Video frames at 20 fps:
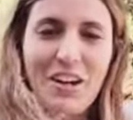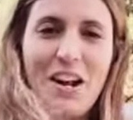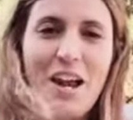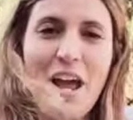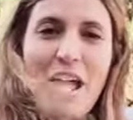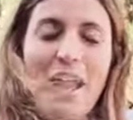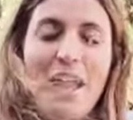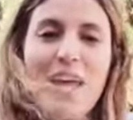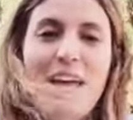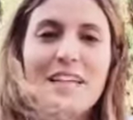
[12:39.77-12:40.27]

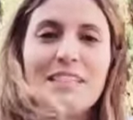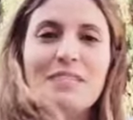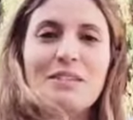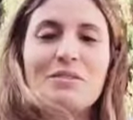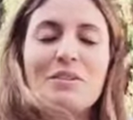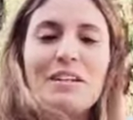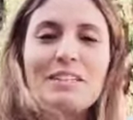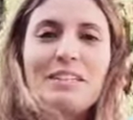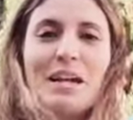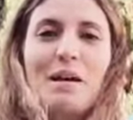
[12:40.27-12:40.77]
It's a
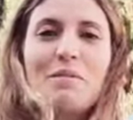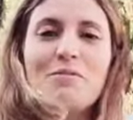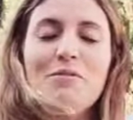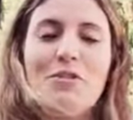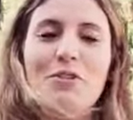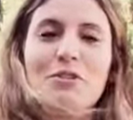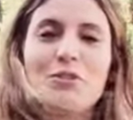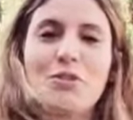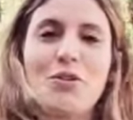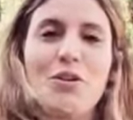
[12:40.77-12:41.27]
great time for
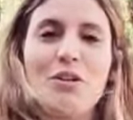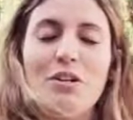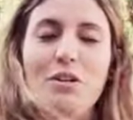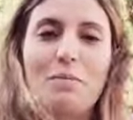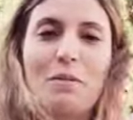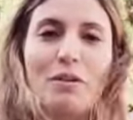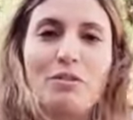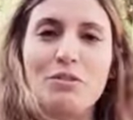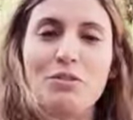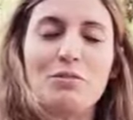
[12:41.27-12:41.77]
you to learn
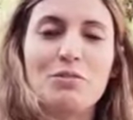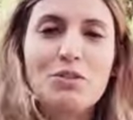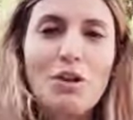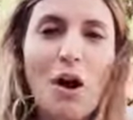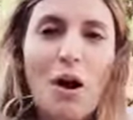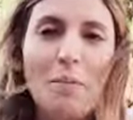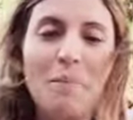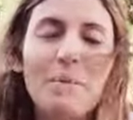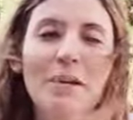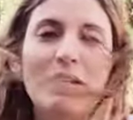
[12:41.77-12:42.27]
about new
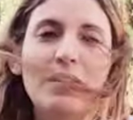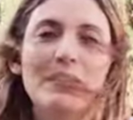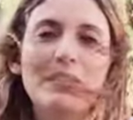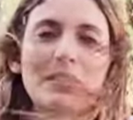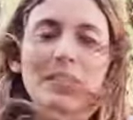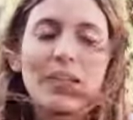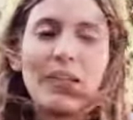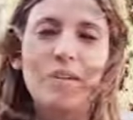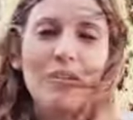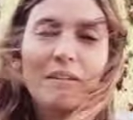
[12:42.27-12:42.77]
topics
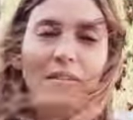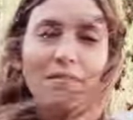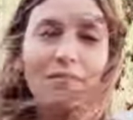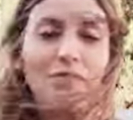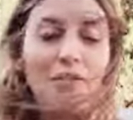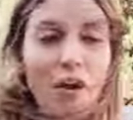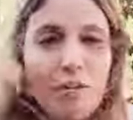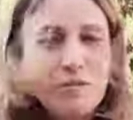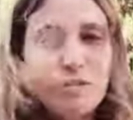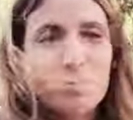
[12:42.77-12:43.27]
that
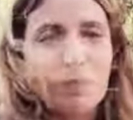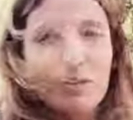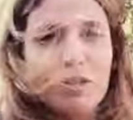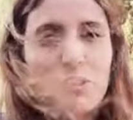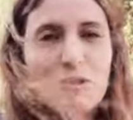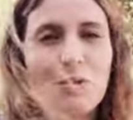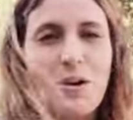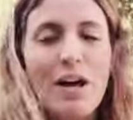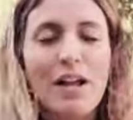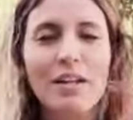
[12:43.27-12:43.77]
involve
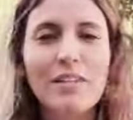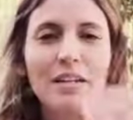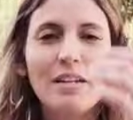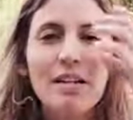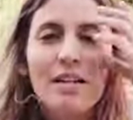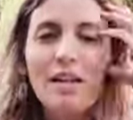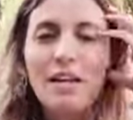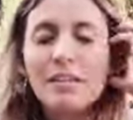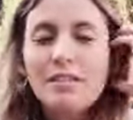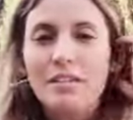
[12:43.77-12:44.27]

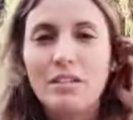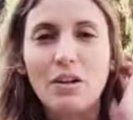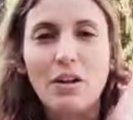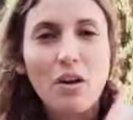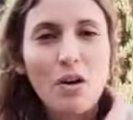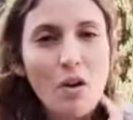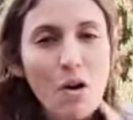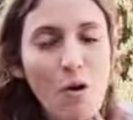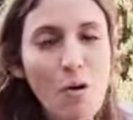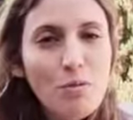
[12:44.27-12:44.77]
spirituality and the
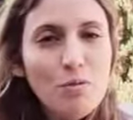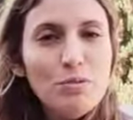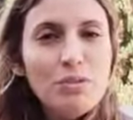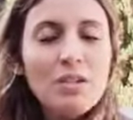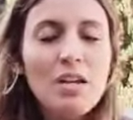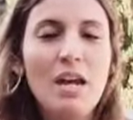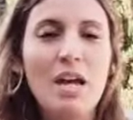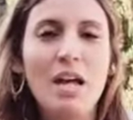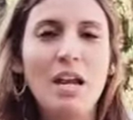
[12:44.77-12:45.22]
occult,